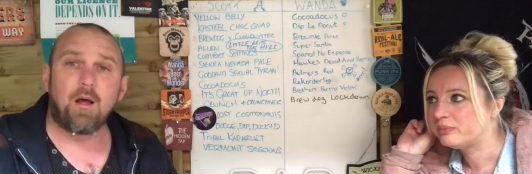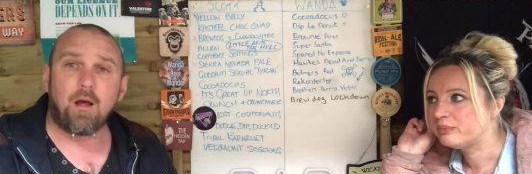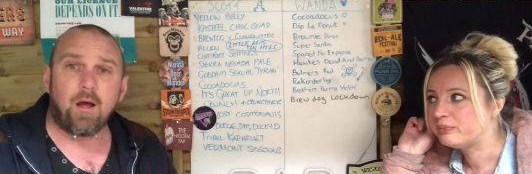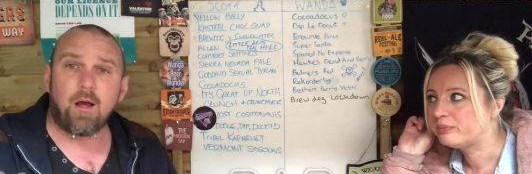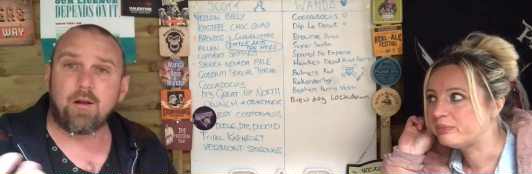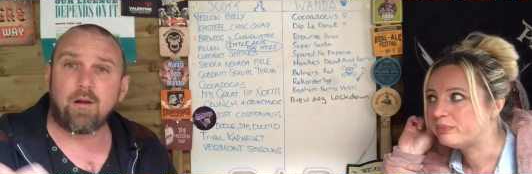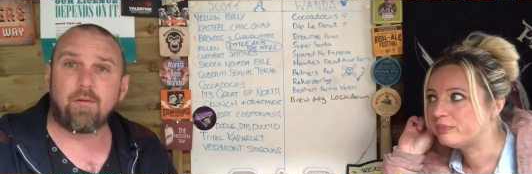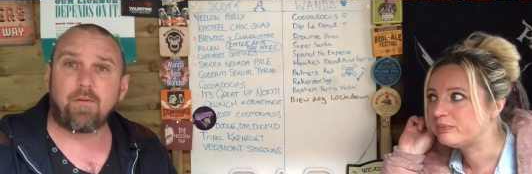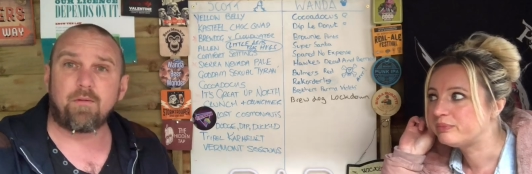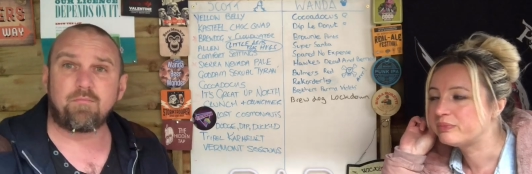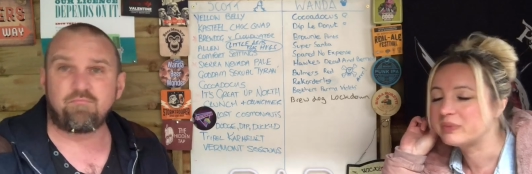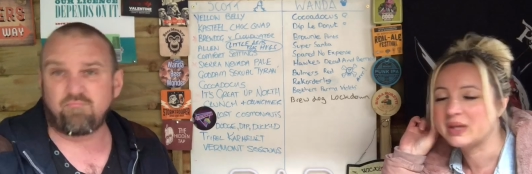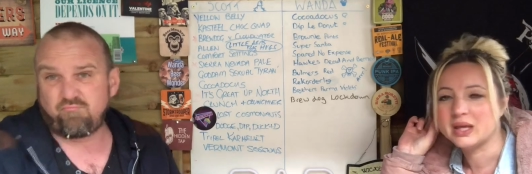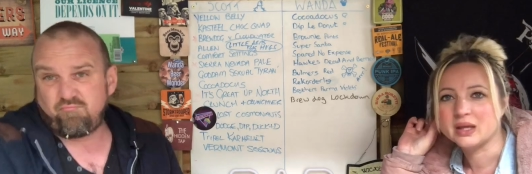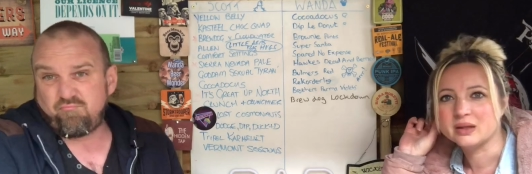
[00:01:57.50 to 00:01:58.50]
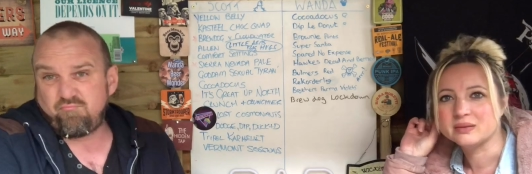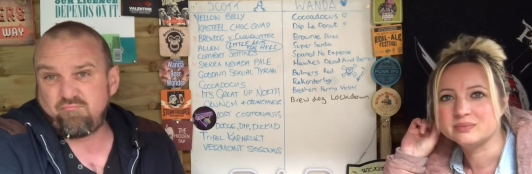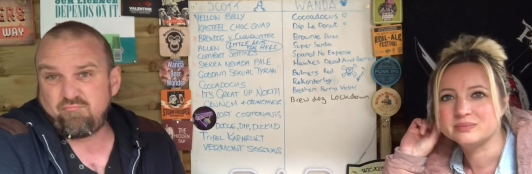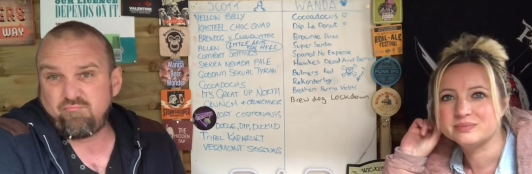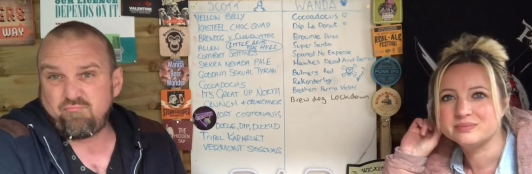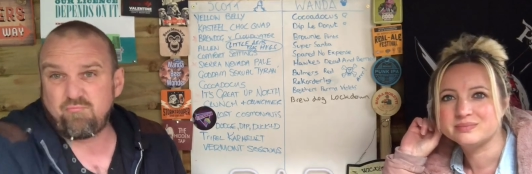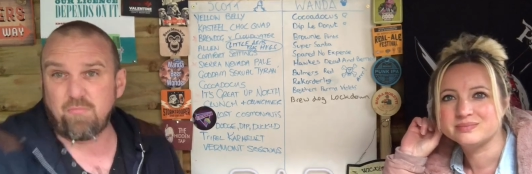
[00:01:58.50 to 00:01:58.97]
Speaker 1: And I'll,
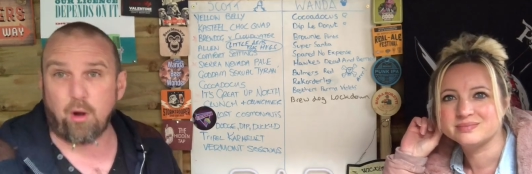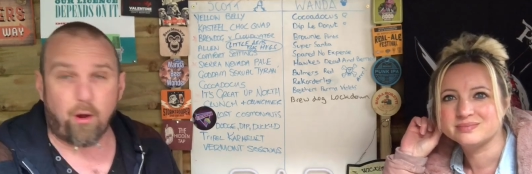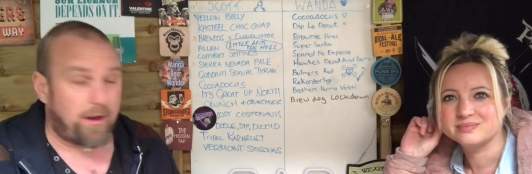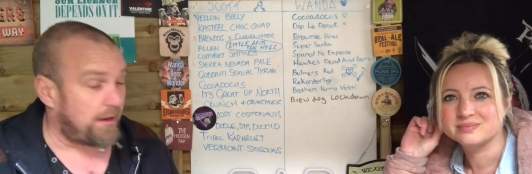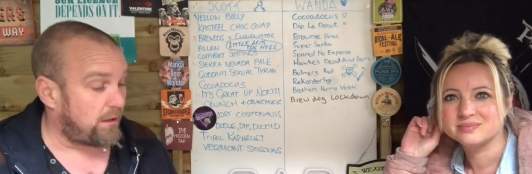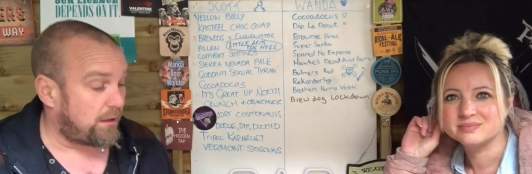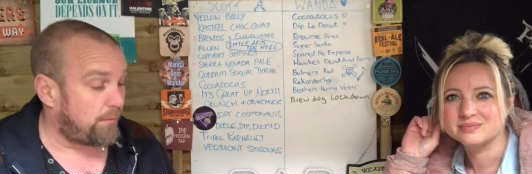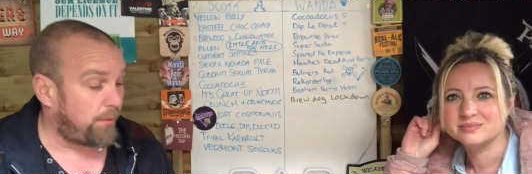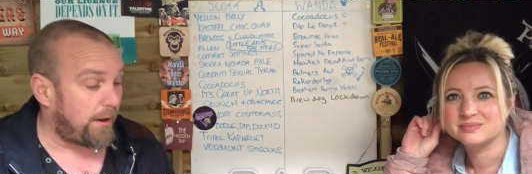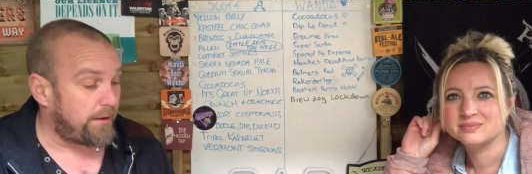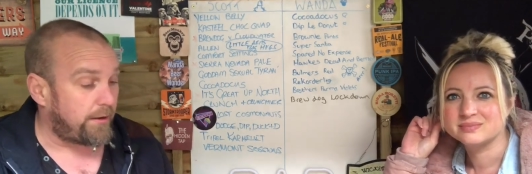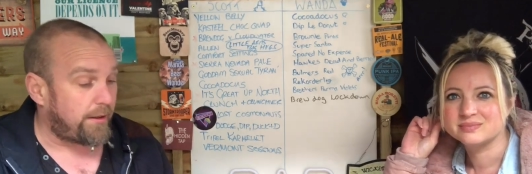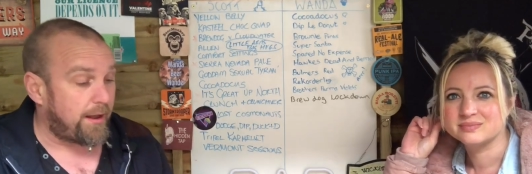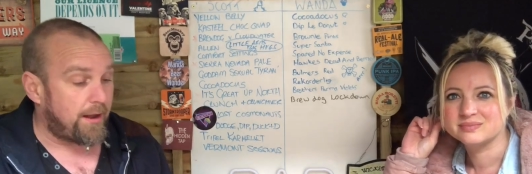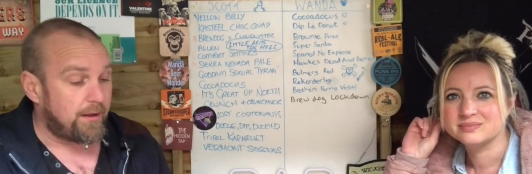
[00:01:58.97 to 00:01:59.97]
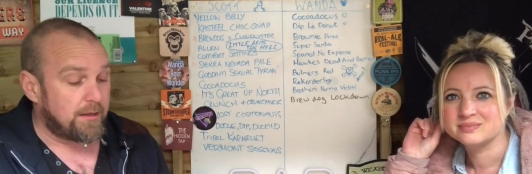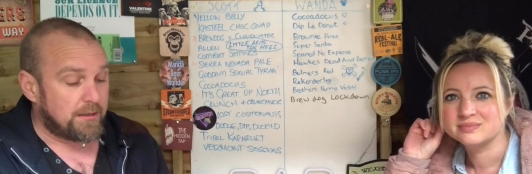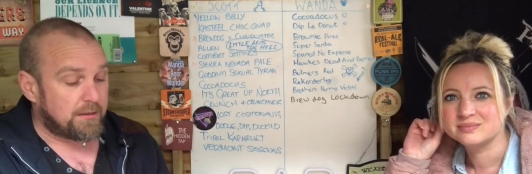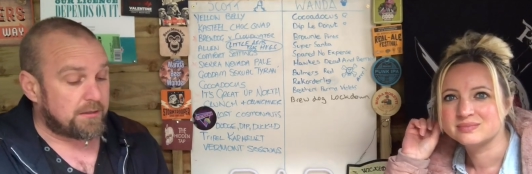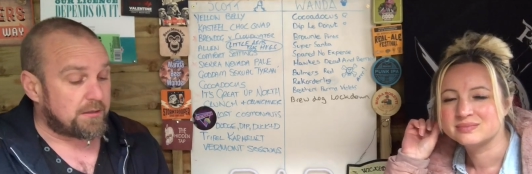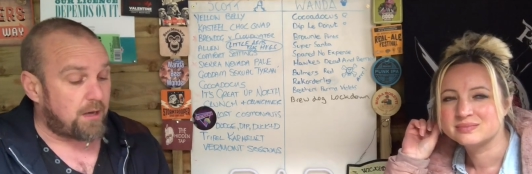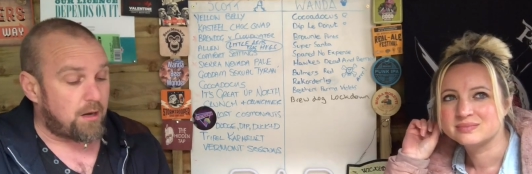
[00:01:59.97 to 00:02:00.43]
yeah. I ain't going to complain at that.
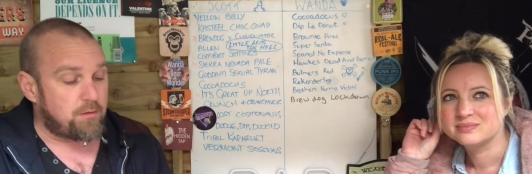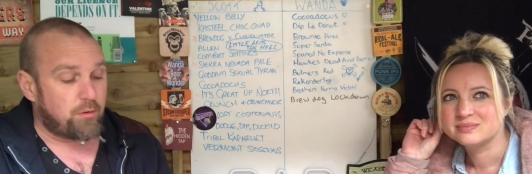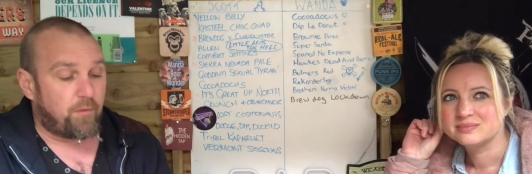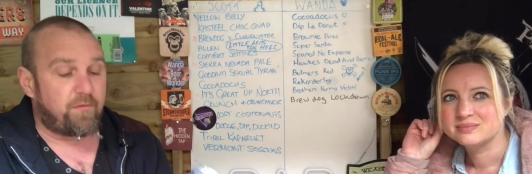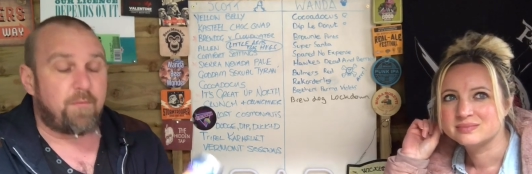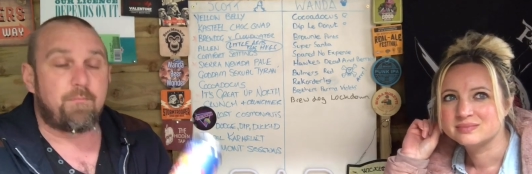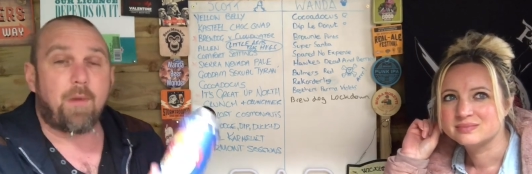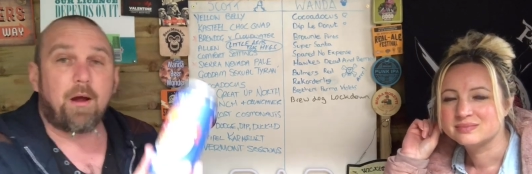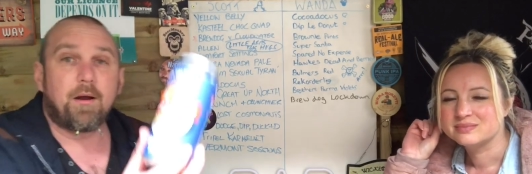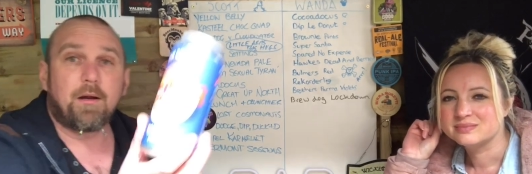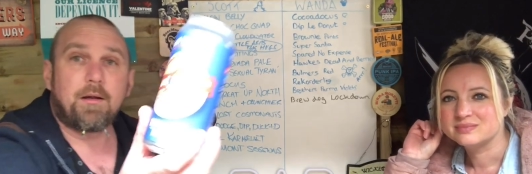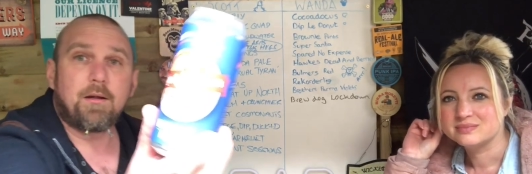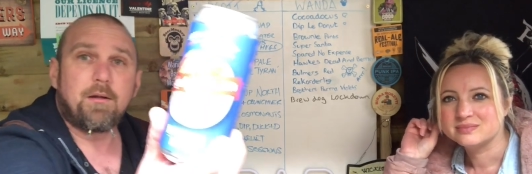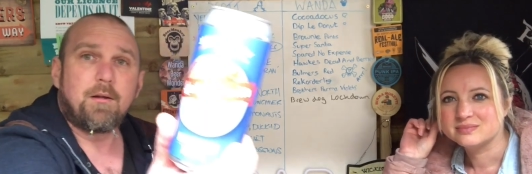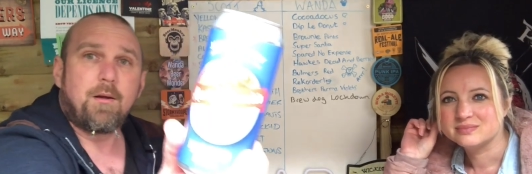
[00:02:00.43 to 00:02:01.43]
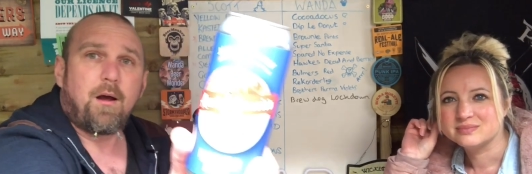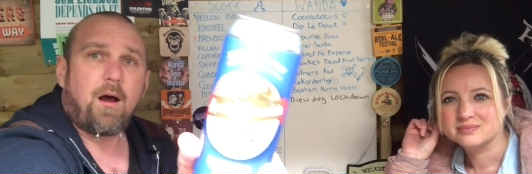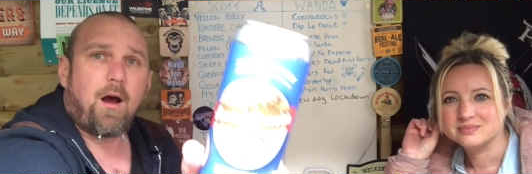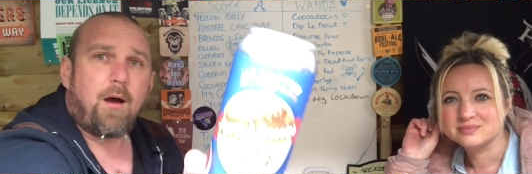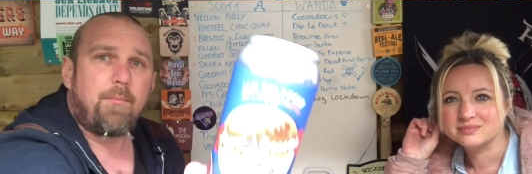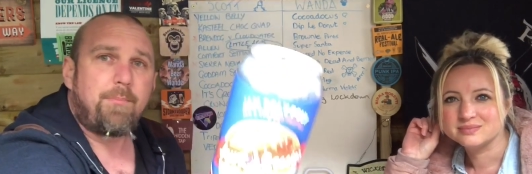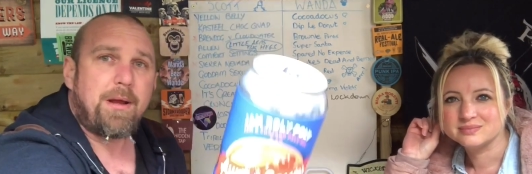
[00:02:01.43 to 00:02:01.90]
So Northern Monk,
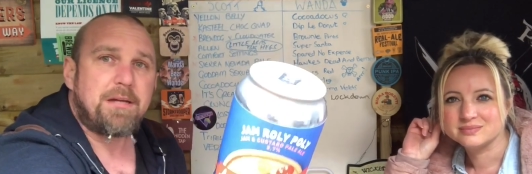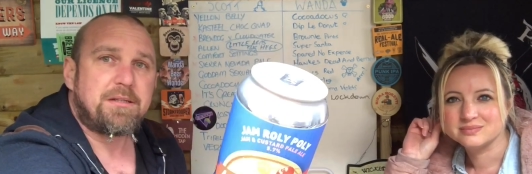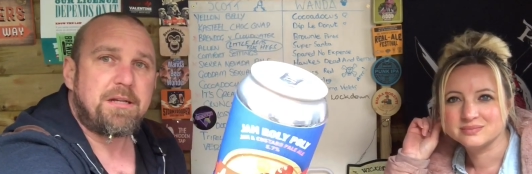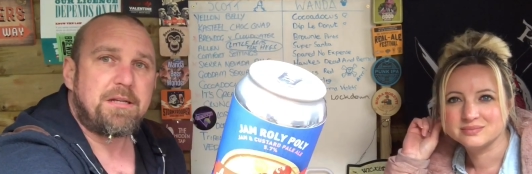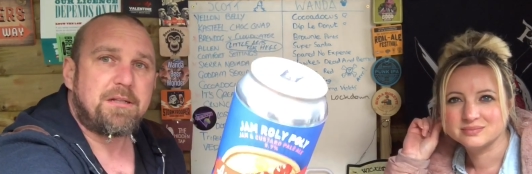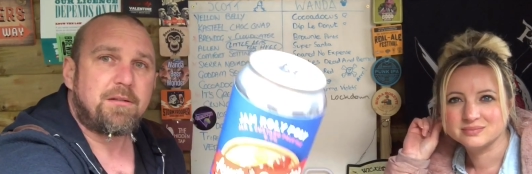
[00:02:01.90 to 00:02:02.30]
Aunt Bessie's,